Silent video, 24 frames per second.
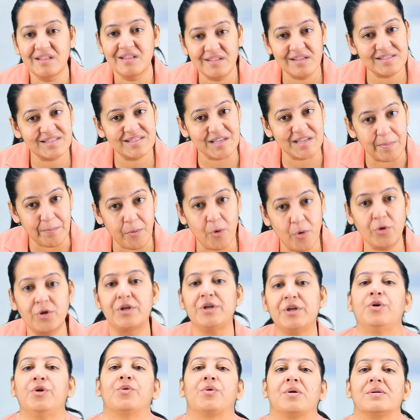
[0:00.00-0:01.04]
They
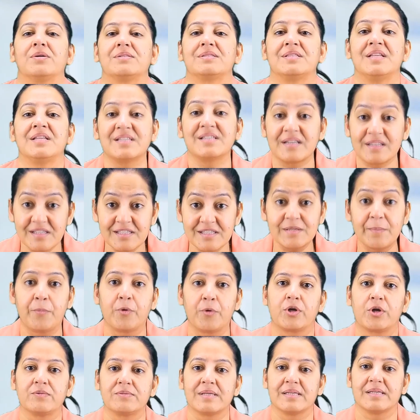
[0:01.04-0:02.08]
support neurons. These are the
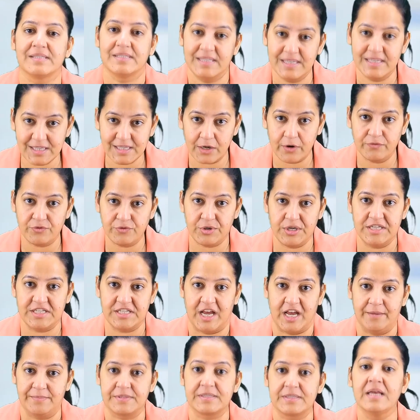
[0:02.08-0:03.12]
supportive cells. These are of three
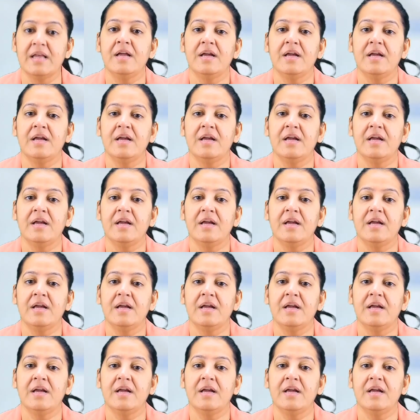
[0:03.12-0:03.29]
types.